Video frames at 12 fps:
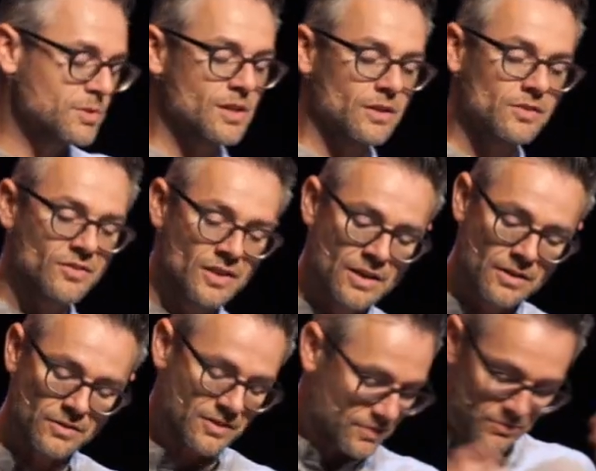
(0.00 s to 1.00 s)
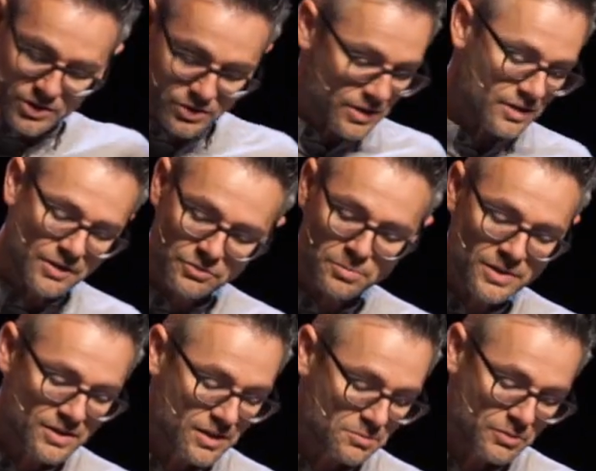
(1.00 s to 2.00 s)
beings that's had ever
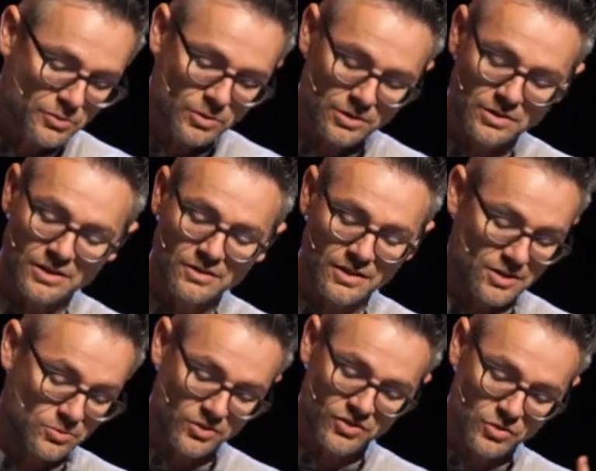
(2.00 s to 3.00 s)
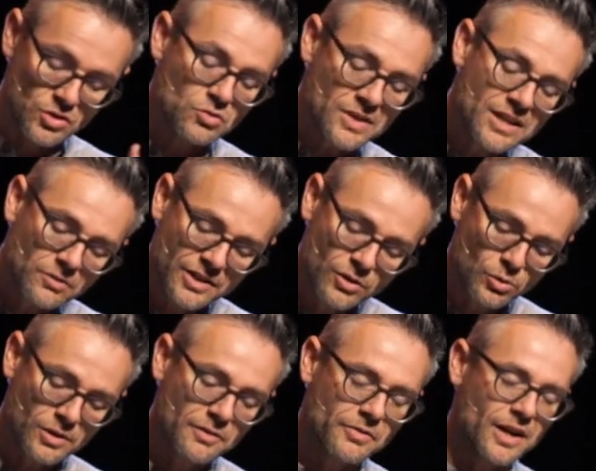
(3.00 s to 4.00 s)
been done before, and was so uniquely
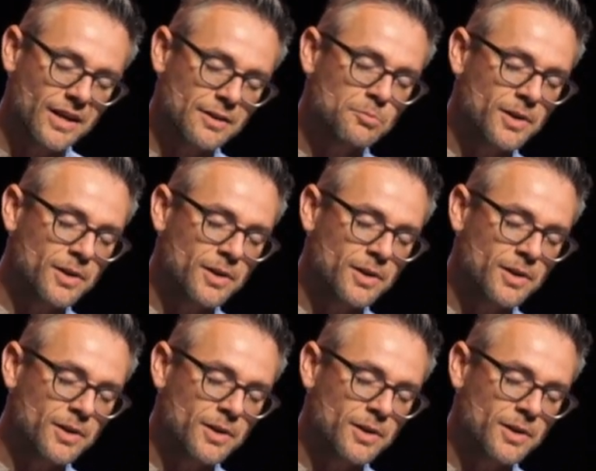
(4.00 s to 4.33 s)
horrifying.